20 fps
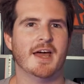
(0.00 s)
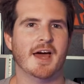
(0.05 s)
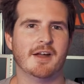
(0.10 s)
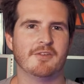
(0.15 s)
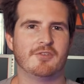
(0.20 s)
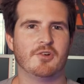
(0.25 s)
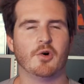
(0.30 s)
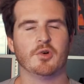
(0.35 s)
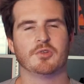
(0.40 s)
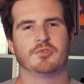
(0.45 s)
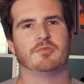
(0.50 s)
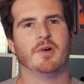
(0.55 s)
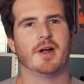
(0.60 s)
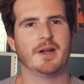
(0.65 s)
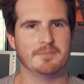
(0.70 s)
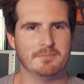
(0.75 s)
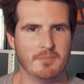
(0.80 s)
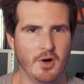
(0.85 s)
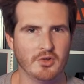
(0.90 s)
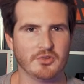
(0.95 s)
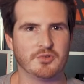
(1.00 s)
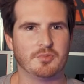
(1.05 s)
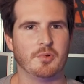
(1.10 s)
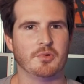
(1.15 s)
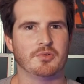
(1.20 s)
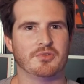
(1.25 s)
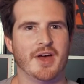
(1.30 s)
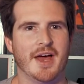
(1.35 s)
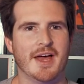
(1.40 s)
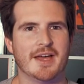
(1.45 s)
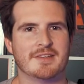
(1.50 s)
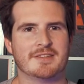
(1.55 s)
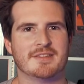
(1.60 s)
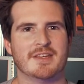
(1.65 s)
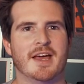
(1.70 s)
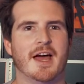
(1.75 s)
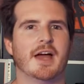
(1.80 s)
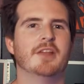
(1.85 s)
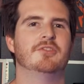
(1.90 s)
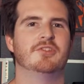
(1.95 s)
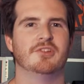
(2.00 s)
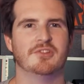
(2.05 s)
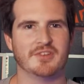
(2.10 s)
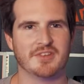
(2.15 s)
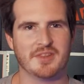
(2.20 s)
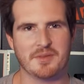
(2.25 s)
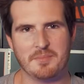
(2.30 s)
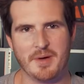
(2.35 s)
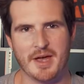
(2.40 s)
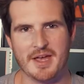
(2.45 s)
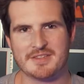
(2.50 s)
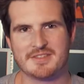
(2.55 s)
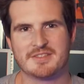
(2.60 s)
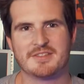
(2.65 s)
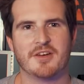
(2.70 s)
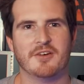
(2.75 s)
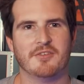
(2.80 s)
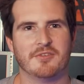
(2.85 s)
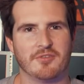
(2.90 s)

And of course, running multiple takes and choosing the best